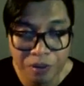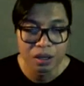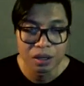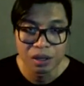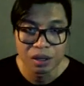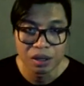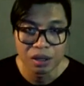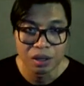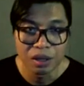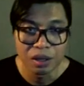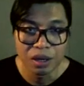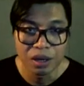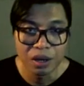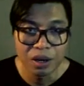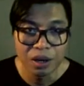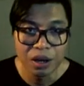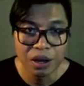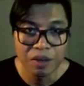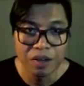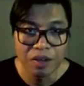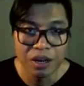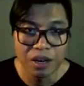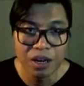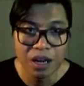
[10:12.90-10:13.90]
There you have it,
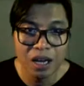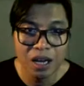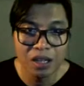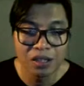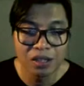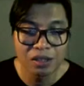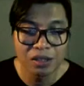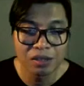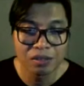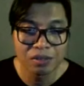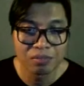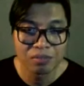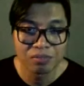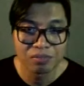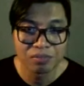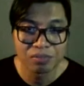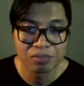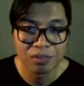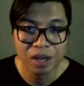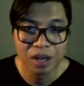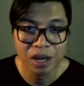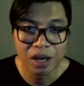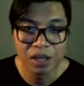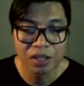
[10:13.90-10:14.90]
guys. There
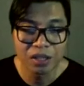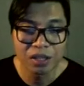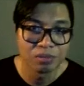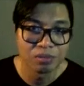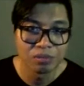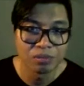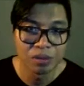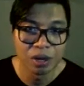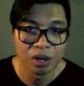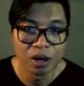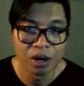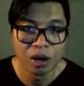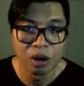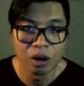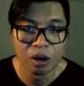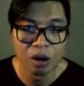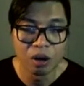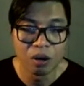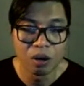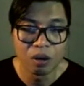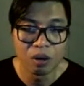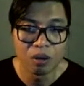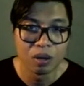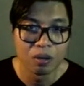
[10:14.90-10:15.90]
is no
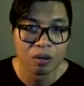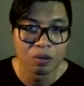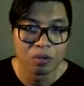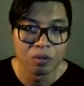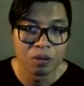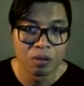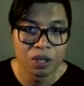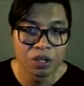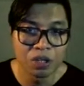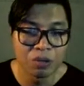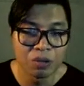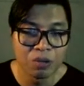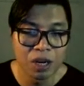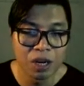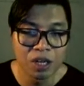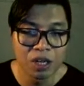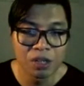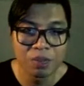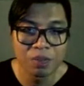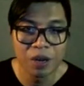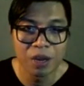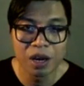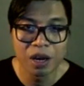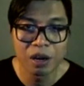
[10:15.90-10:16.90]
which one is
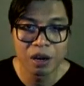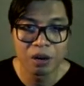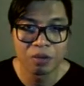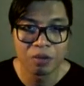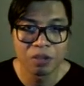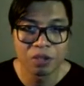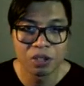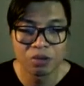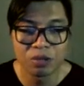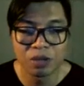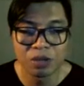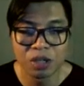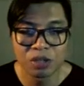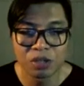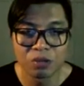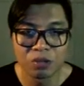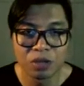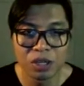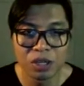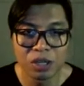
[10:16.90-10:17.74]
better or which one is worse.